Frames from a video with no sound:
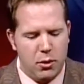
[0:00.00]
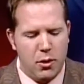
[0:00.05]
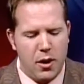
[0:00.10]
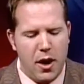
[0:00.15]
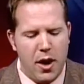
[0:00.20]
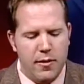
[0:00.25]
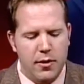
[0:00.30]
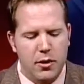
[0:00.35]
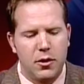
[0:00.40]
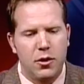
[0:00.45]
you
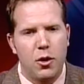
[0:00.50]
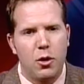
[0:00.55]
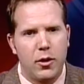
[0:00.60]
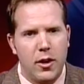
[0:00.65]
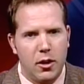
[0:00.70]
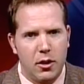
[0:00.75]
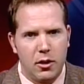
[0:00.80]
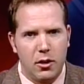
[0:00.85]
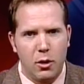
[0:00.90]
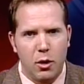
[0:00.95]
have a
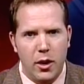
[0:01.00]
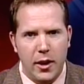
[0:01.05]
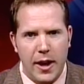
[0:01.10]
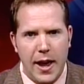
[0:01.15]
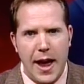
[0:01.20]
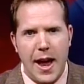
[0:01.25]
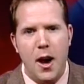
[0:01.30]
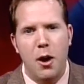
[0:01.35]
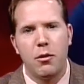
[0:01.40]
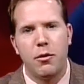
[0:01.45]
toenail
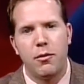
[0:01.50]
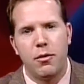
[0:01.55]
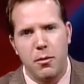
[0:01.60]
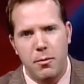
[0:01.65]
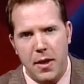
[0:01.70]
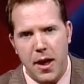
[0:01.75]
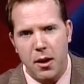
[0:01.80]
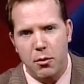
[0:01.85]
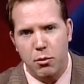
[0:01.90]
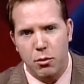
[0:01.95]
growing out
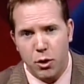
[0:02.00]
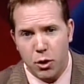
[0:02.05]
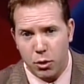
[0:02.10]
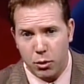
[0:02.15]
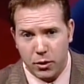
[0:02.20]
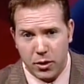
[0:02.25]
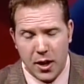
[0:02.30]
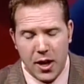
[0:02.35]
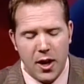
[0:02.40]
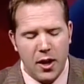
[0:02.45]
from that
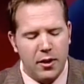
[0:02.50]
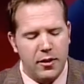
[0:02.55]
root.